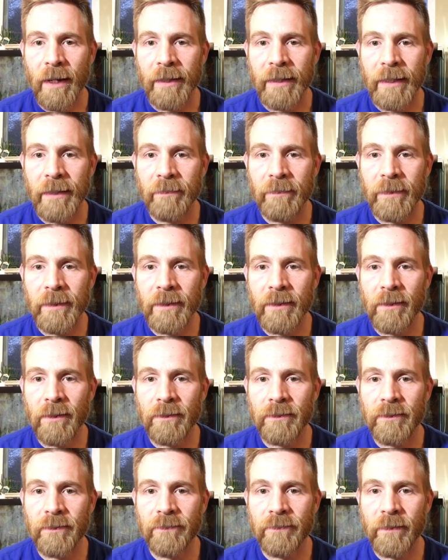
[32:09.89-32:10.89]
Keep the
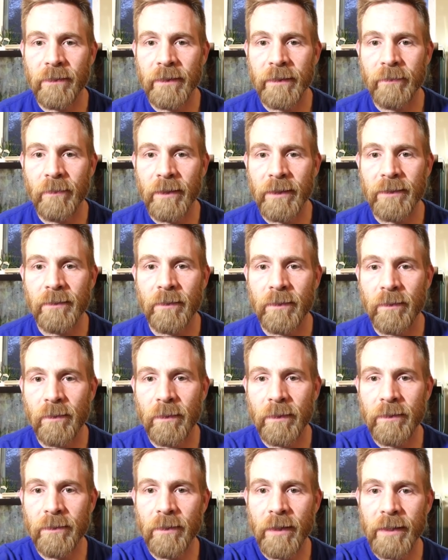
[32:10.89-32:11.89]
enclosure fairly moist with
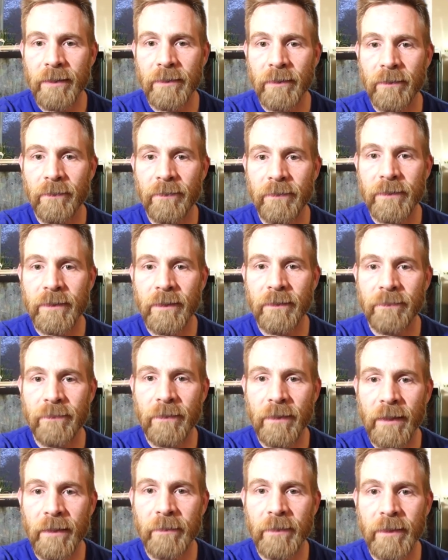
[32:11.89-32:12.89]
one dry zone for
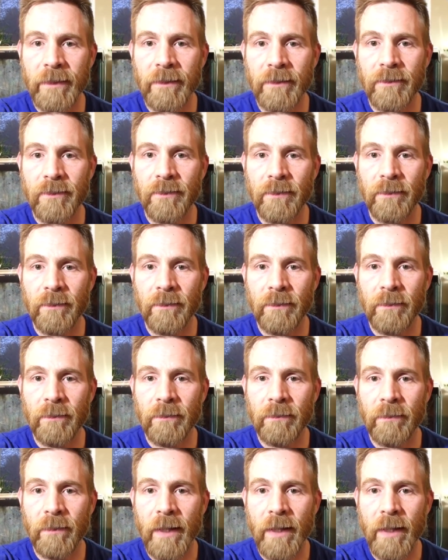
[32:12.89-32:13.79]
self-climate control.